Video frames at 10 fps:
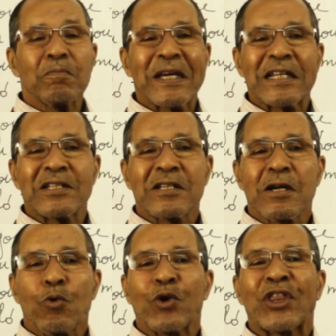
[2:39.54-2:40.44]
means
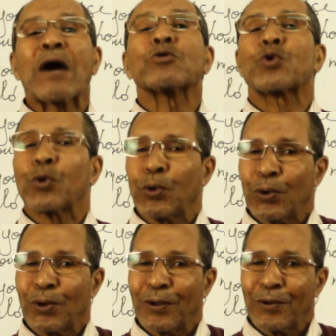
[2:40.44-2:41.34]
without to.
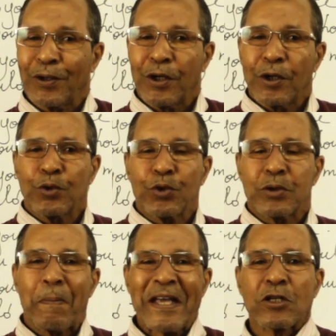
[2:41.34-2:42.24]

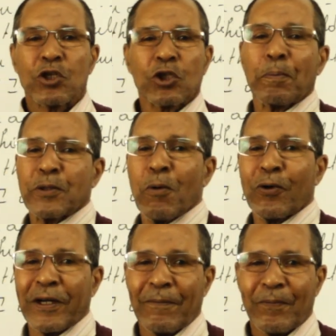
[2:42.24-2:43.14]
You'd better stop
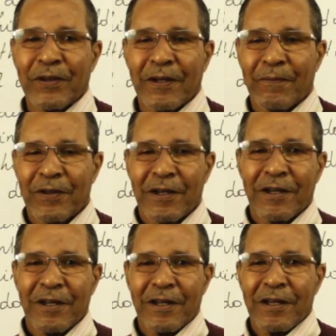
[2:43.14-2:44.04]
smoking.
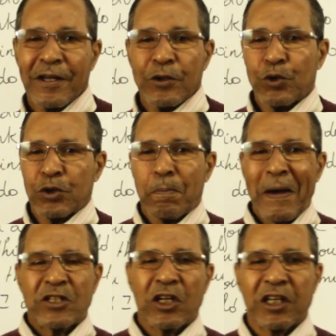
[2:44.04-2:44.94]
You'd
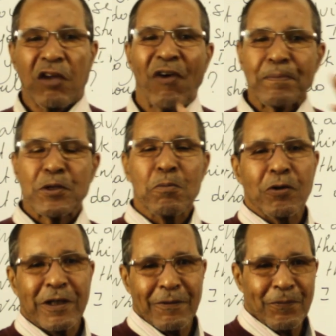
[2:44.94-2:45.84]
better give up
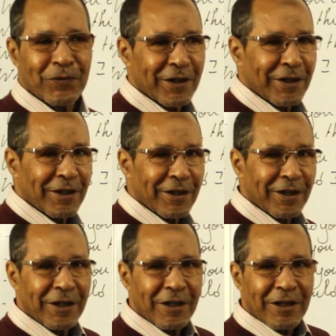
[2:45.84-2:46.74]
smoking.
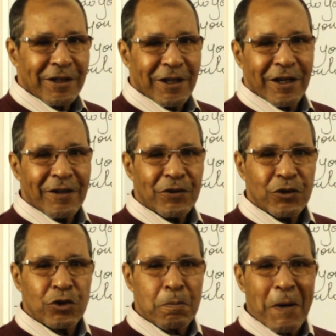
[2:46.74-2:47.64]

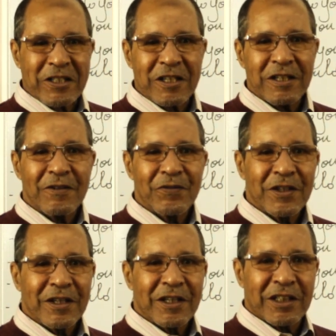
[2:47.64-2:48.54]
You'd better
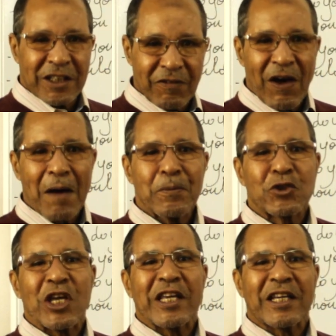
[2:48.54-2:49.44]
give
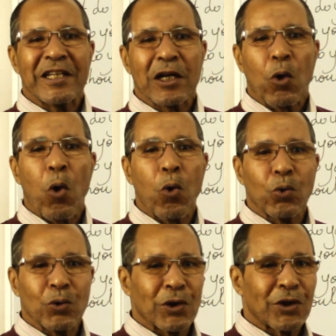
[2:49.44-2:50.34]
up taking
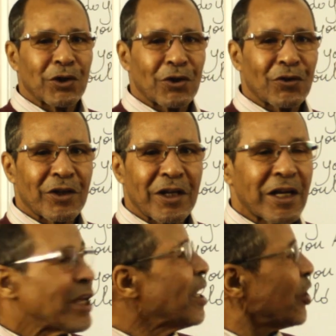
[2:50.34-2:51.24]
alcohol.
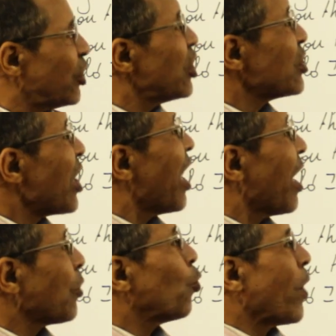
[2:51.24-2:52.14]
These
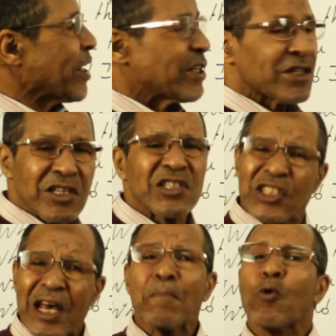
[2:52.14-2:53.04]
are ways,
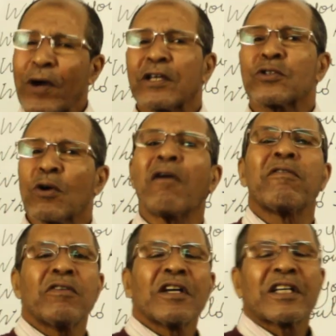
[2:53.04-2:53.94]
some ways
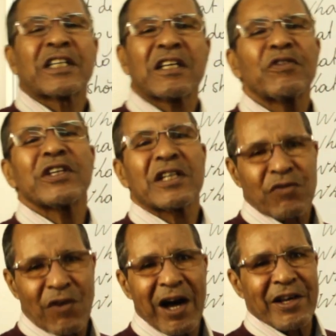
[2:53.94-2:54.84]
of giving
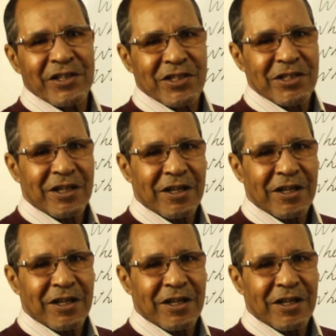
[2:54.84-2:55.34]
advice.